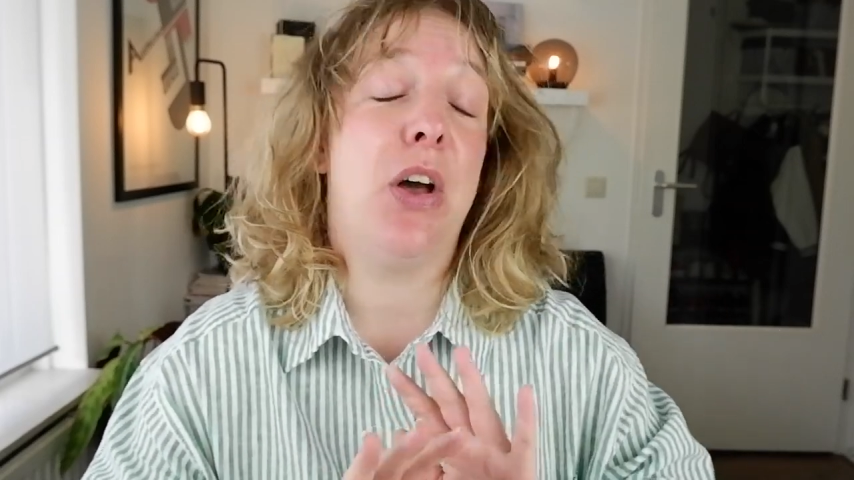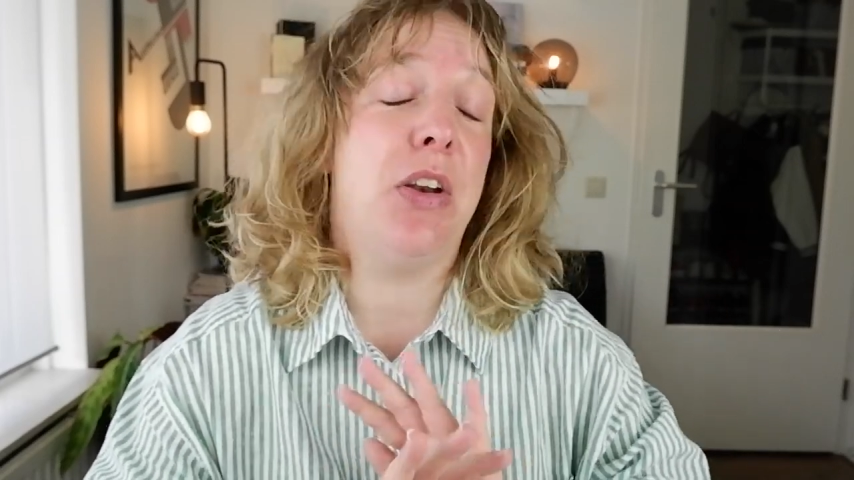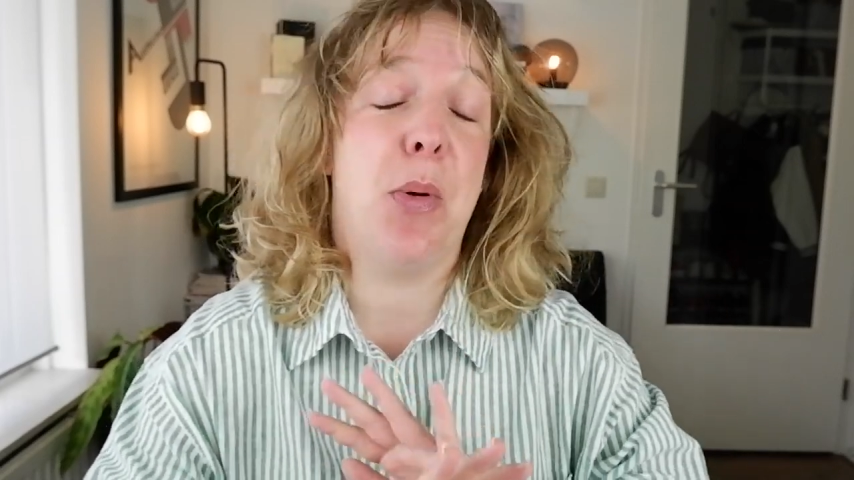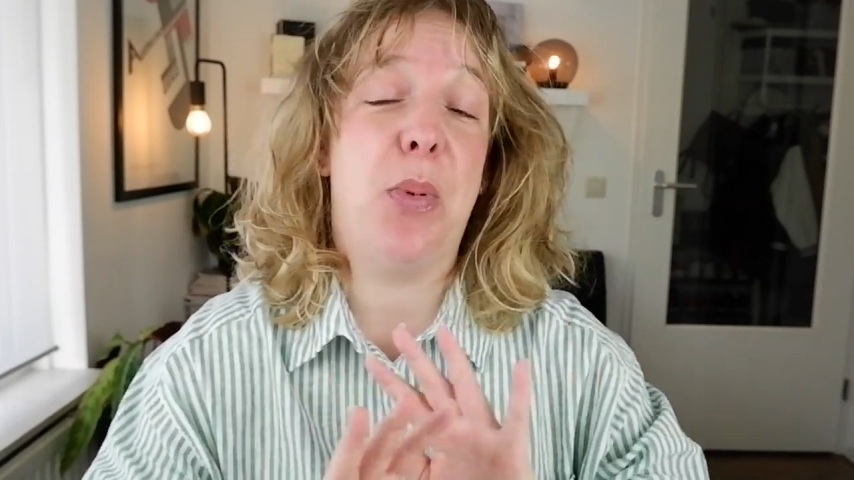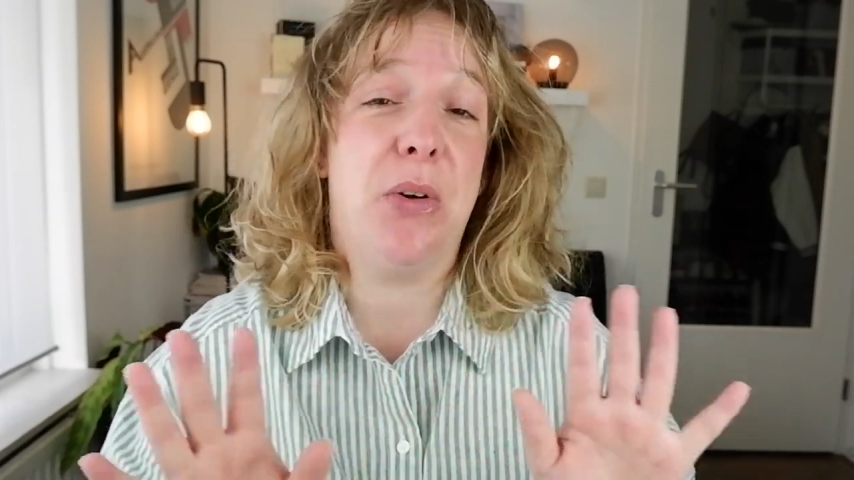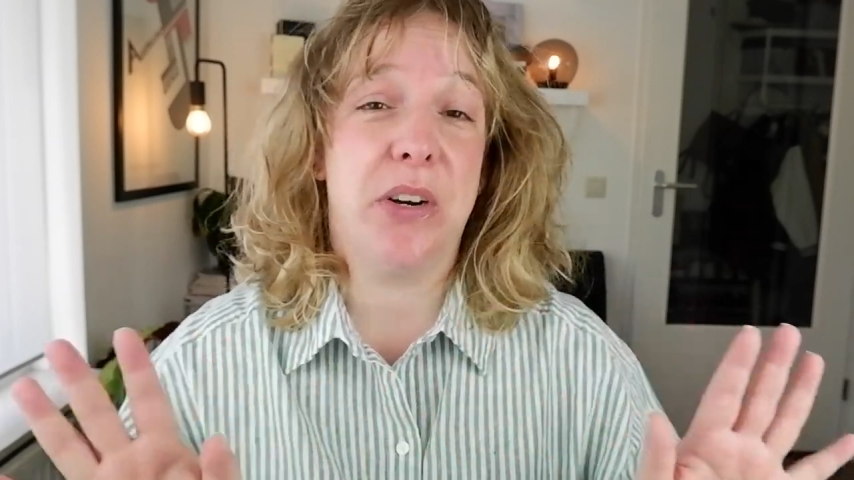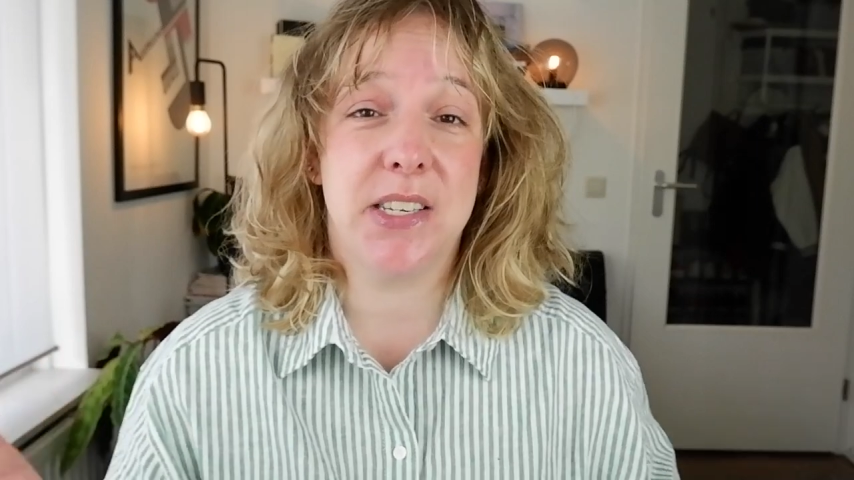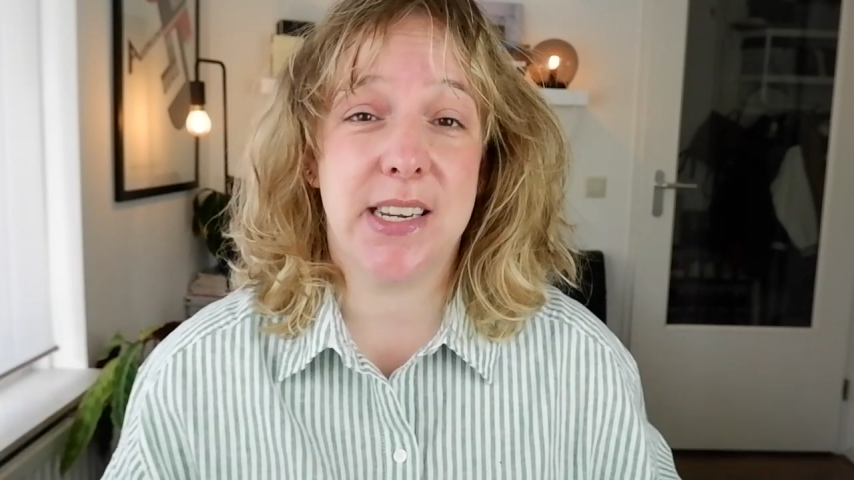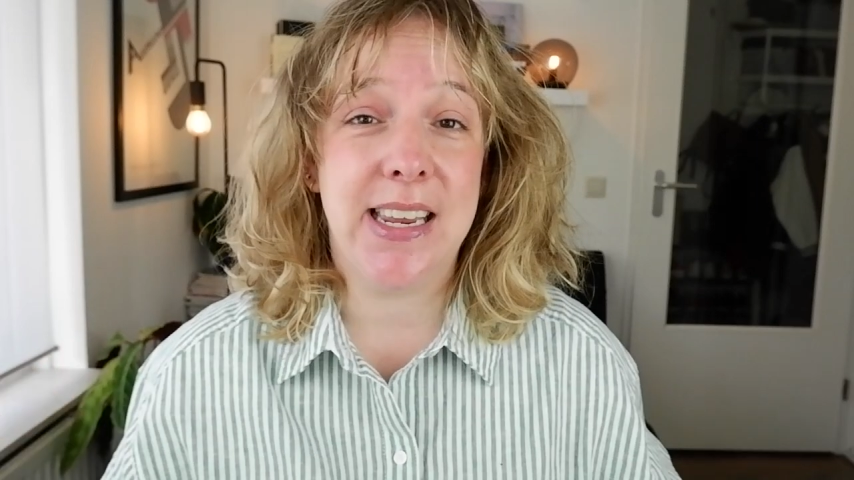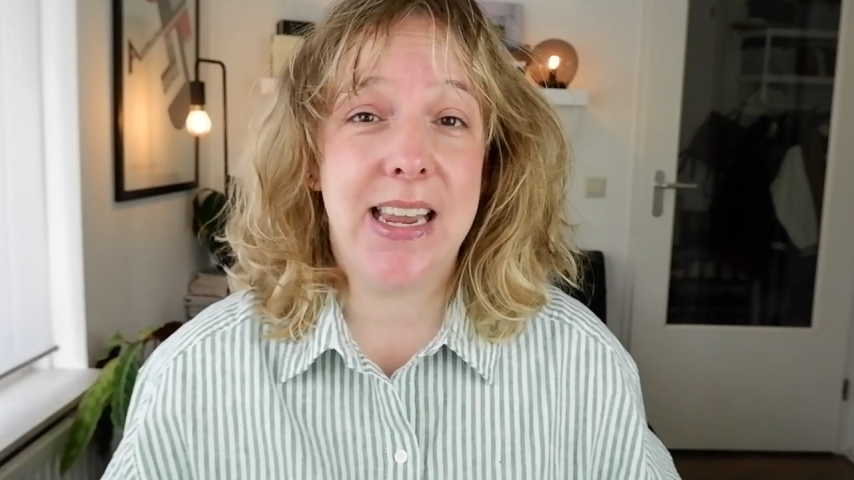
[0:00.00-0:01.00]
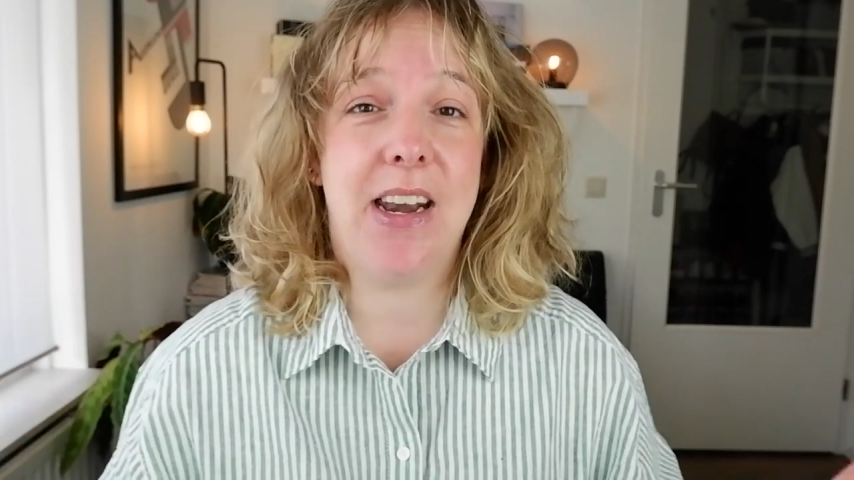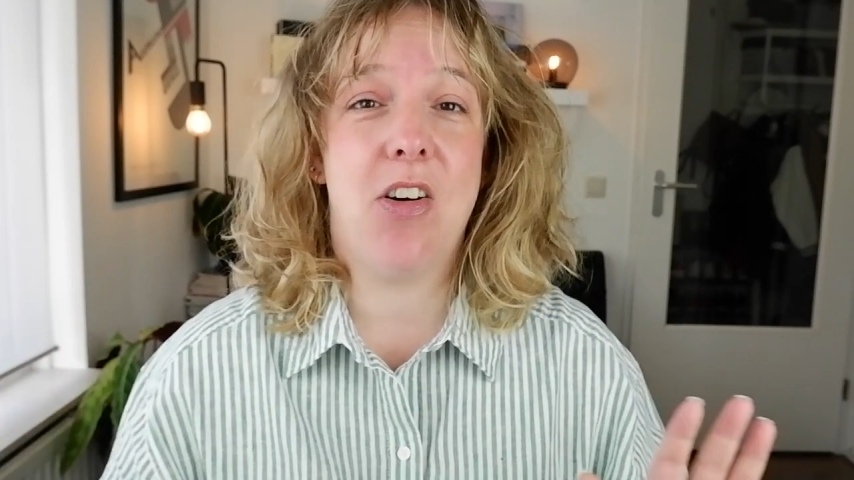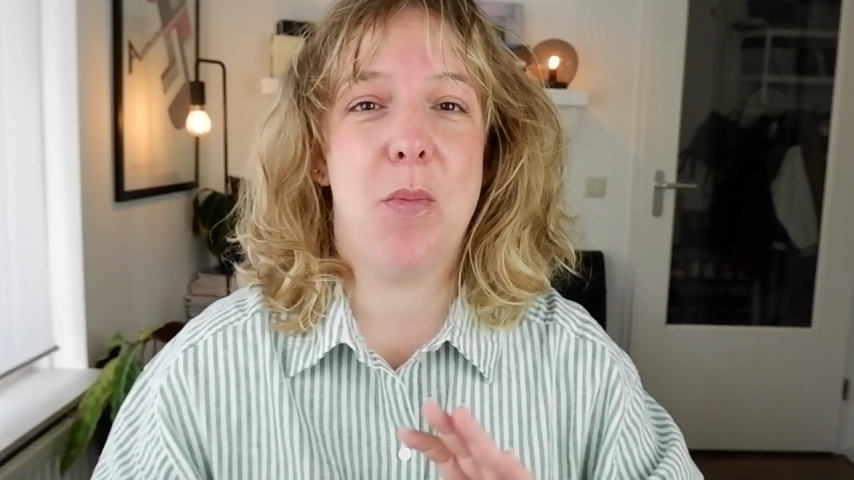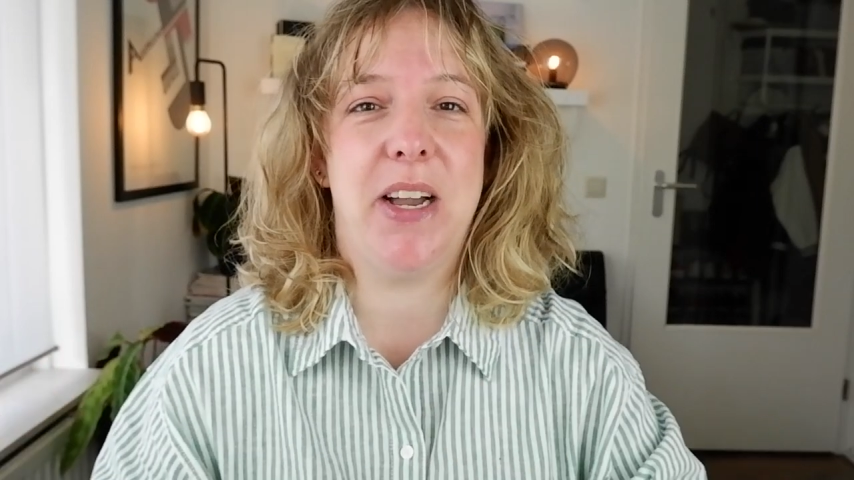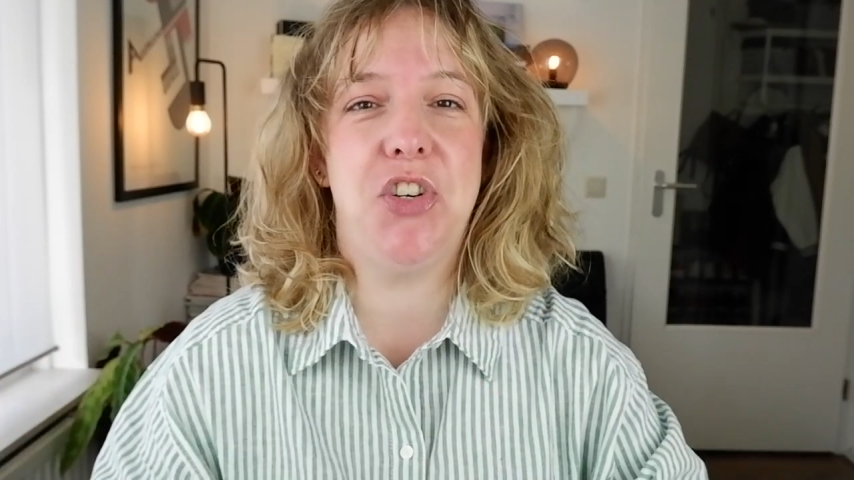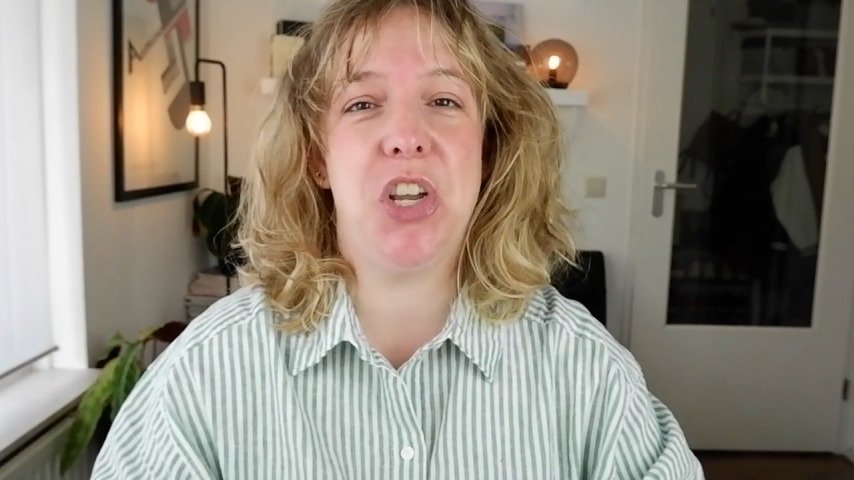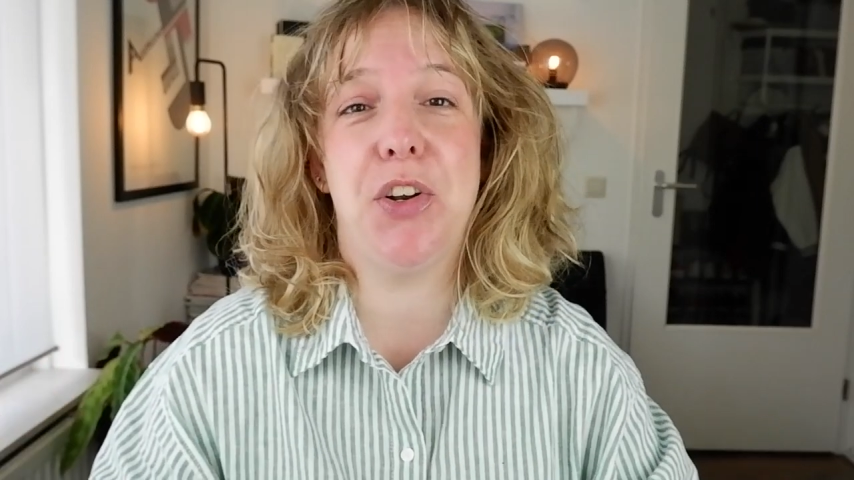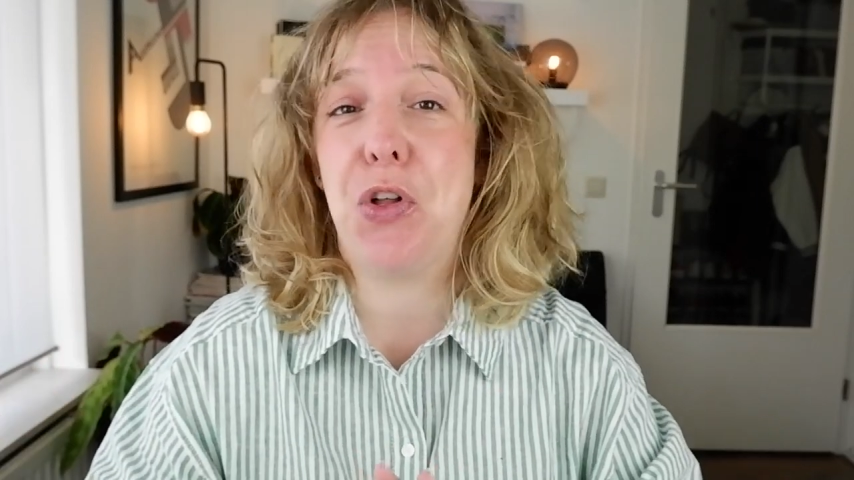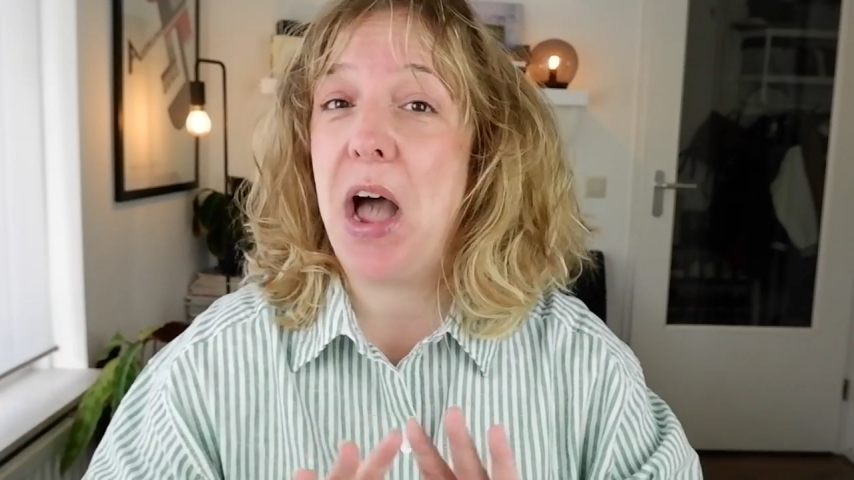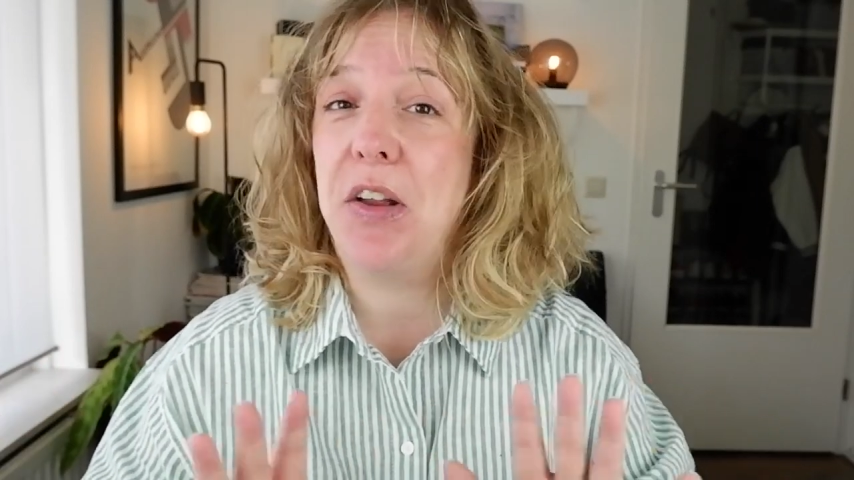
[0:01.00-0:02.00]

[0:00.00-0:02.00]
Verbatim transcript: an appearance again on my channel,